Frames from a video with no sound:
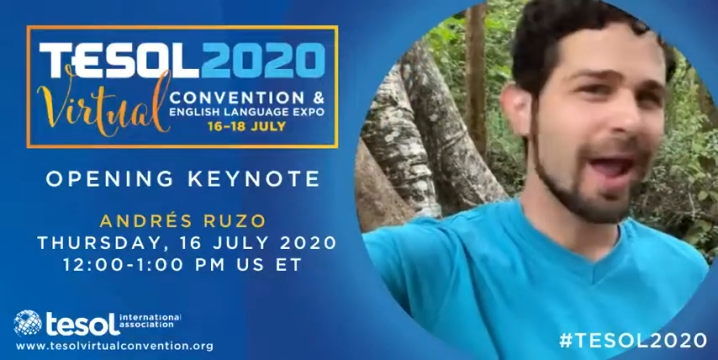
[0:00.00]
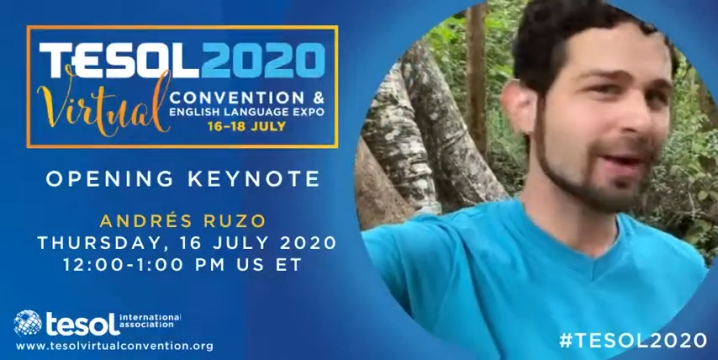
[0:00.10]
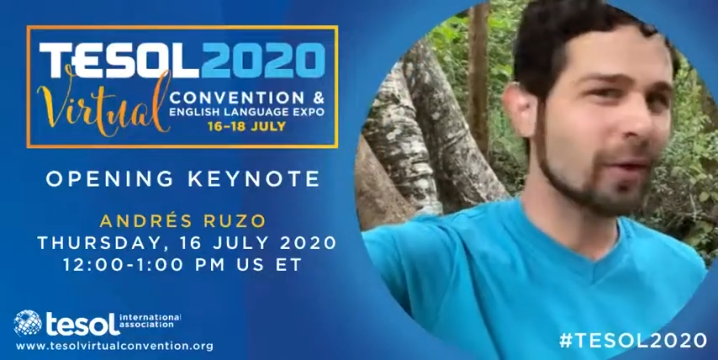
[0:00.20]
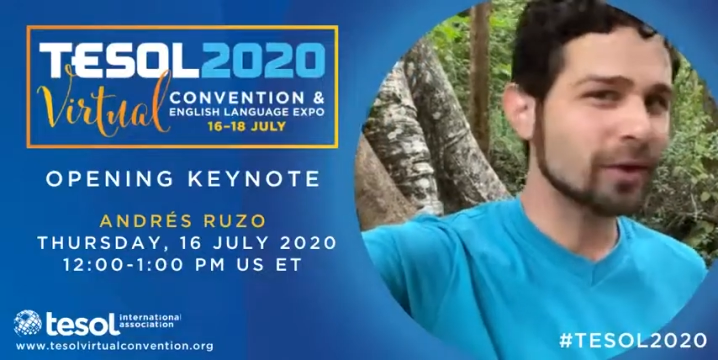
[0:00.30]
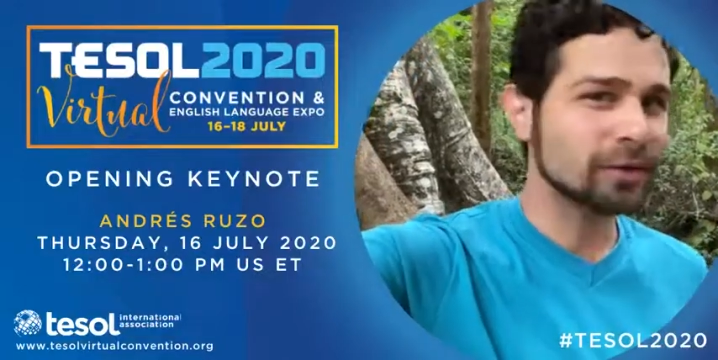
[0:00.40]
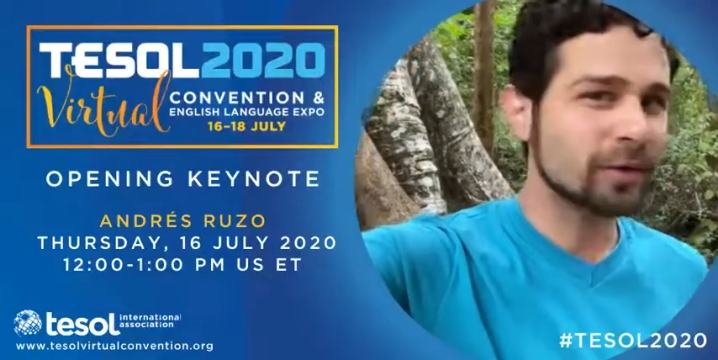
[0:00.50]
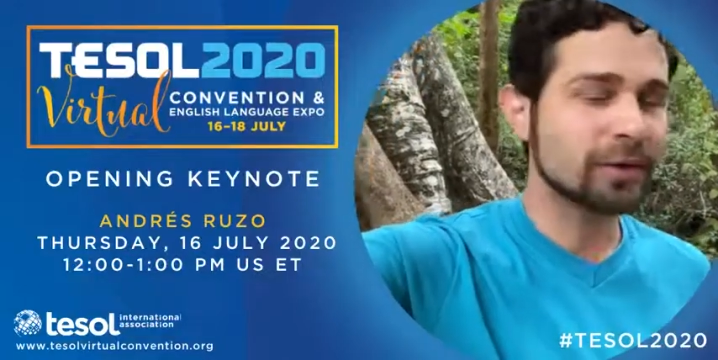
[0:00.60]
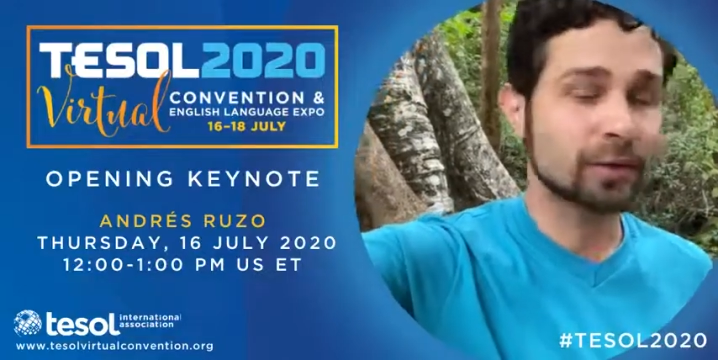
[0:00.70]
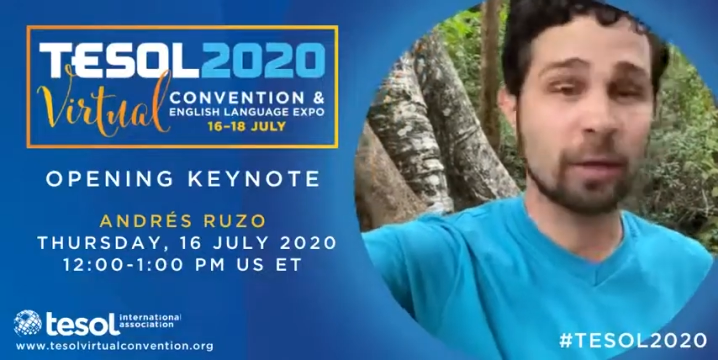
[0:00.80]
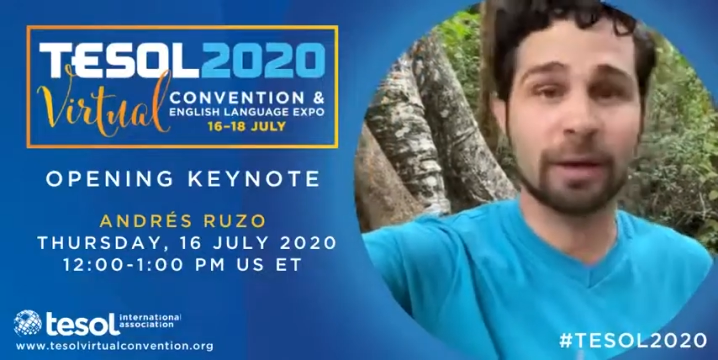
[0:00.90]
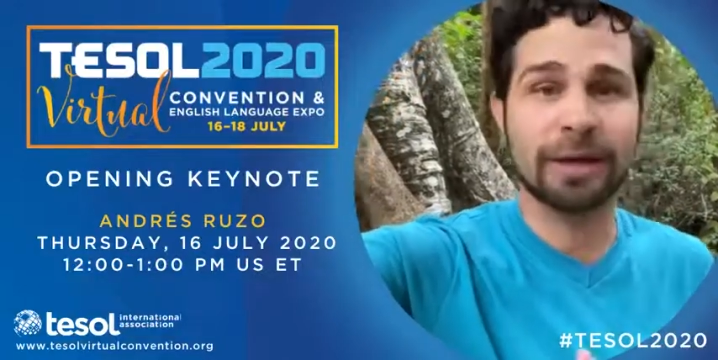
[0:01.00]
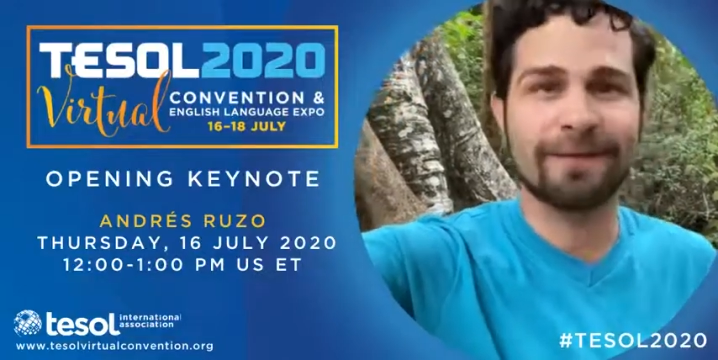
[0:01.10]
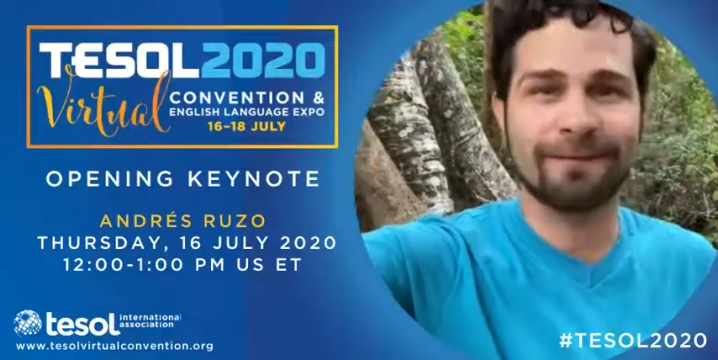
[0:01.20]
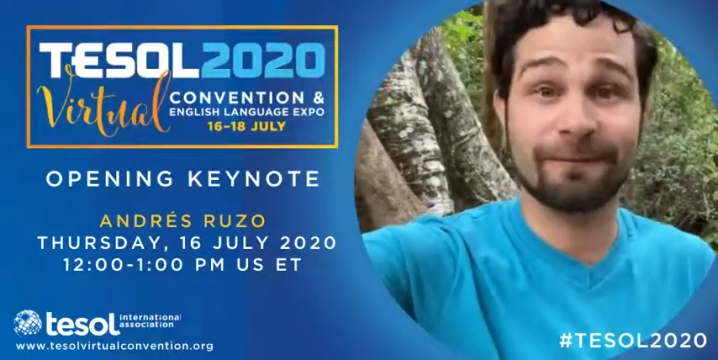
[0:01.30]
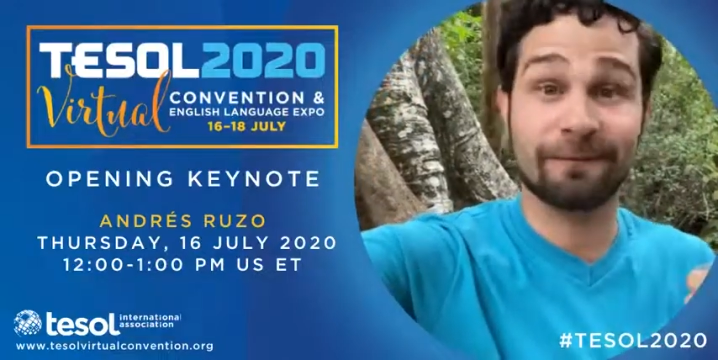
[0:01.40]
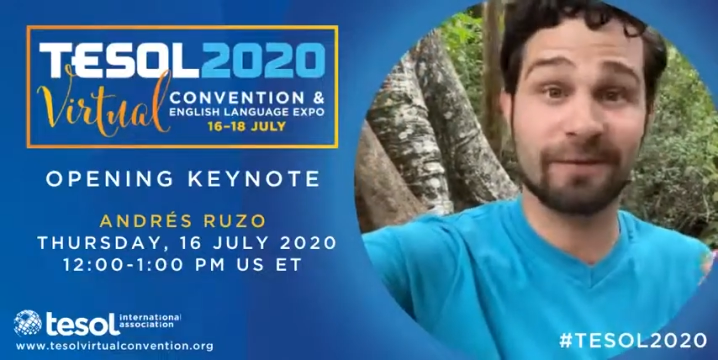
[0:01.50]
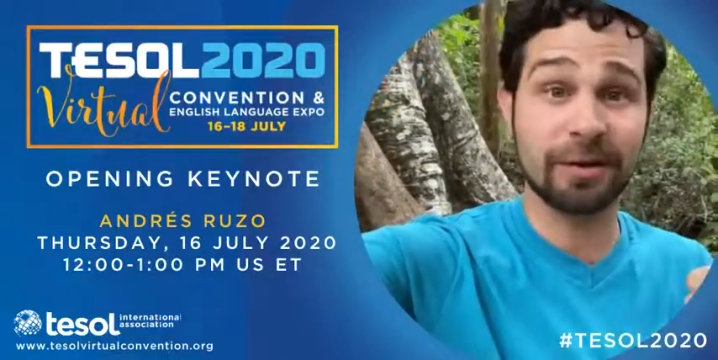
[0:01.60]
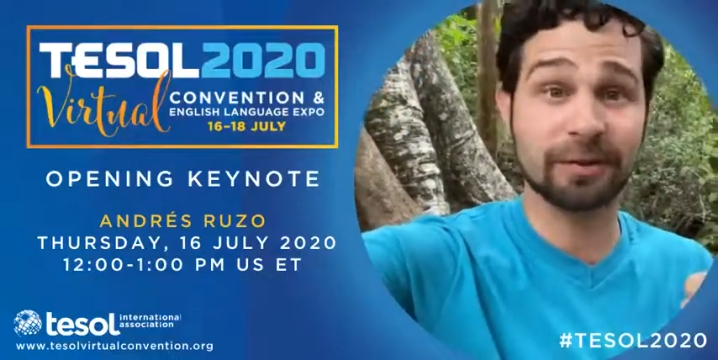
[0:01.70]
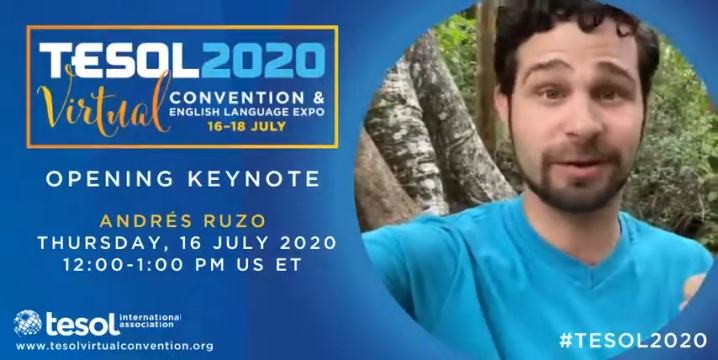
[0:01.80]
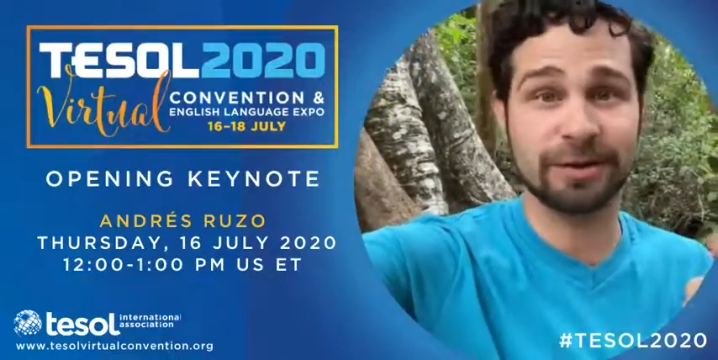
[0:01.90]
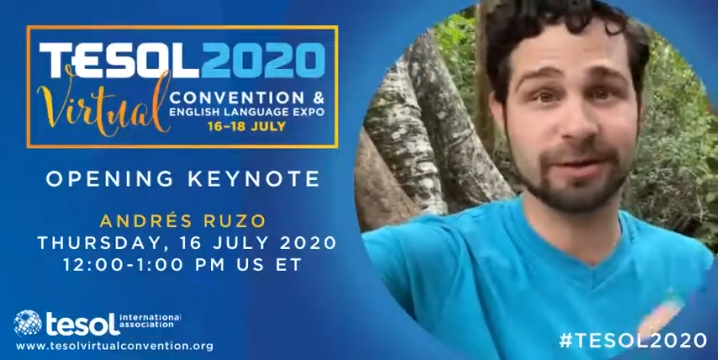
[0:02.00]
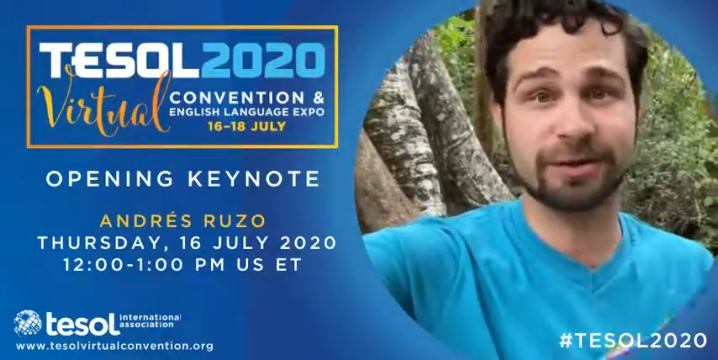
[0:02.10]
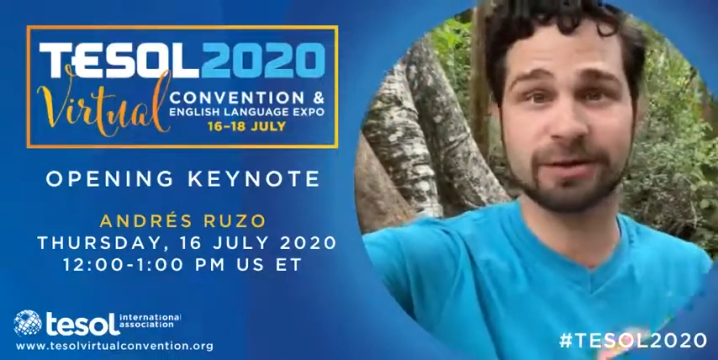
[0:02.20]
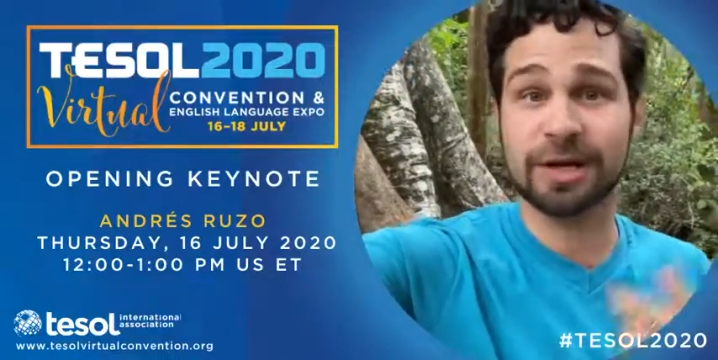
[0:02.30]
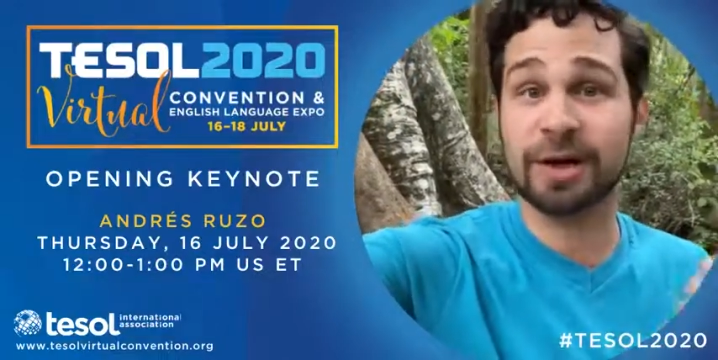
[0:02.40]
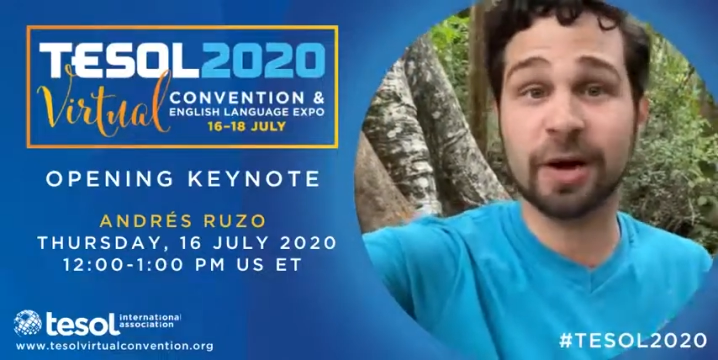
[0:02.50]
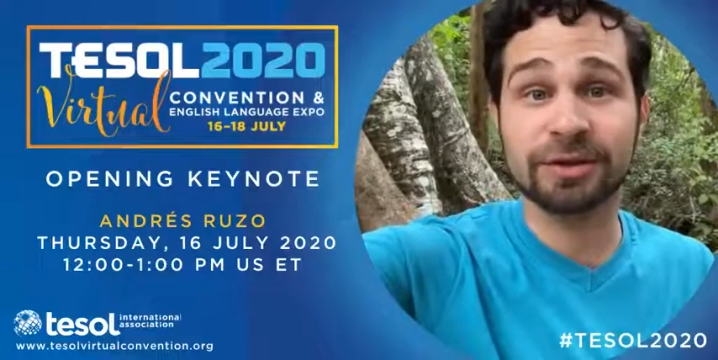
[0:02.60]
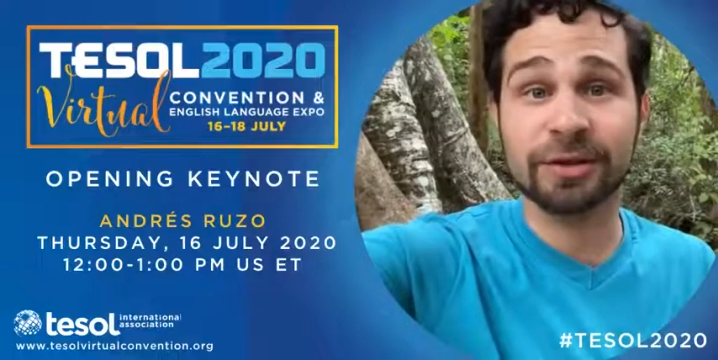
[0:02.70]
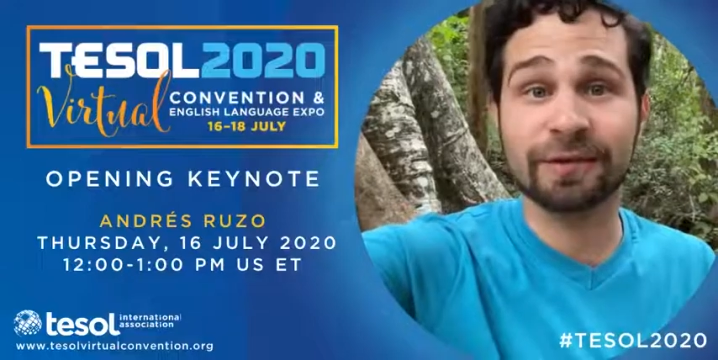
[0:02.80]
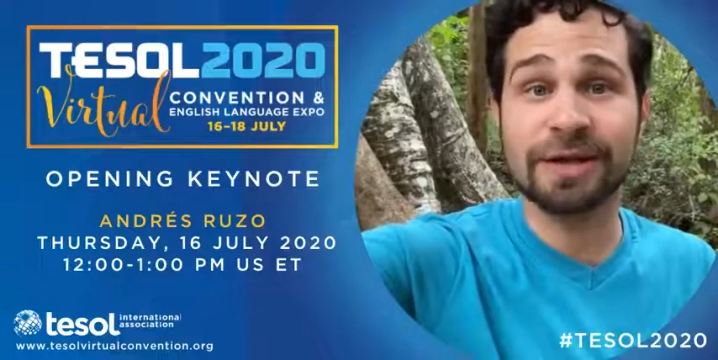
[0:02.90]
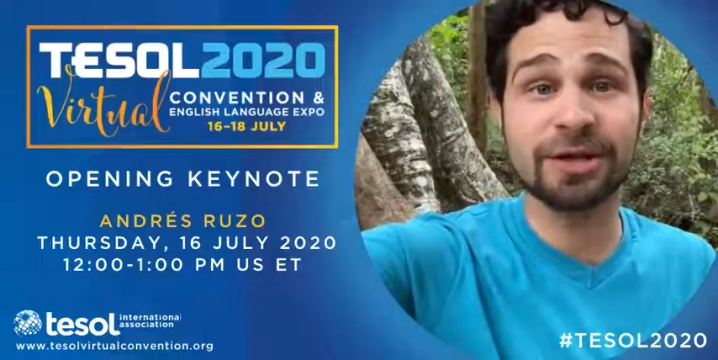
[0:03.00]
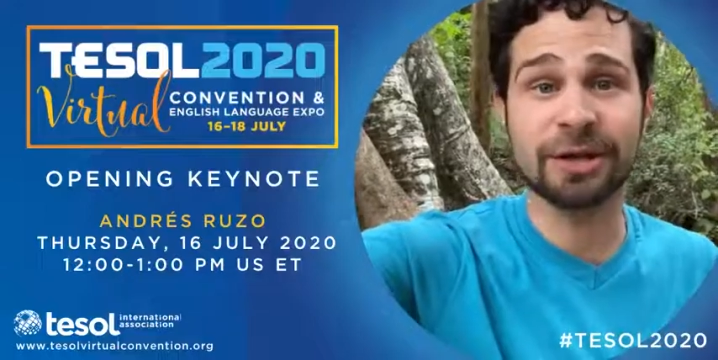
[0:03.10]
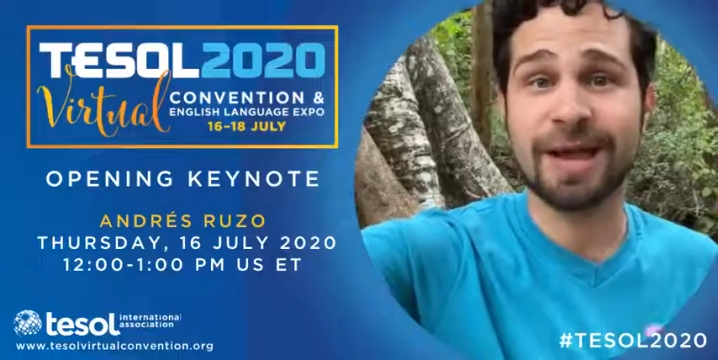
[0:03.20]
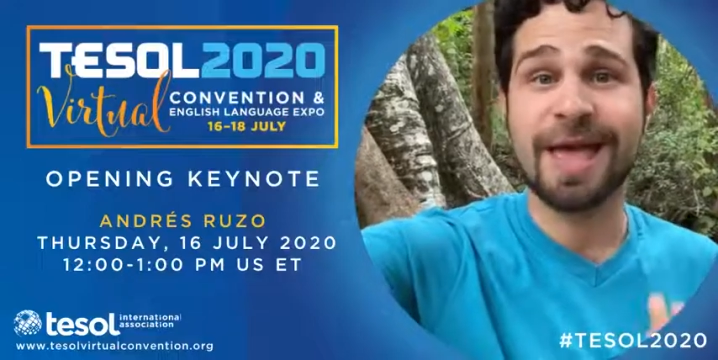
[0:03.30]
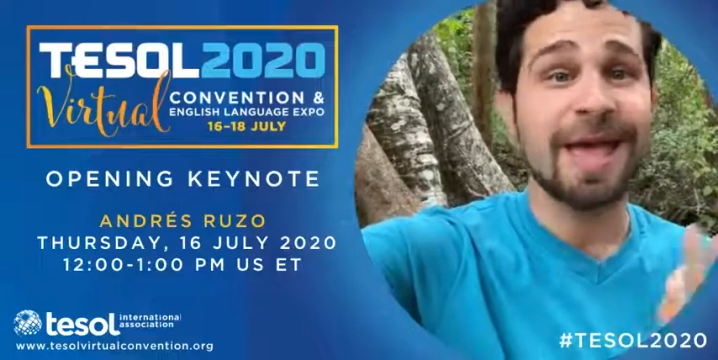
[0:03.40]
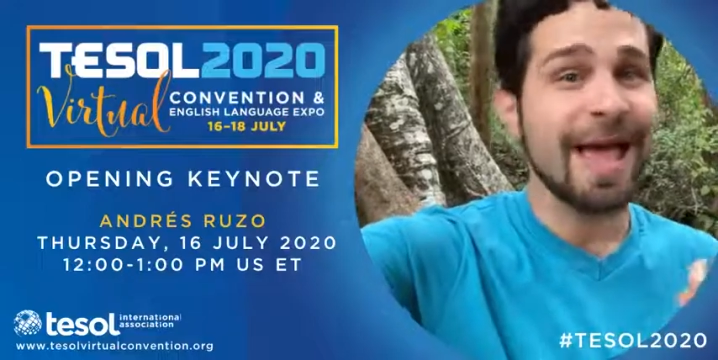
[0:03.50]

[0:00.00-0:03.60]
and also its role in field research, in conservation,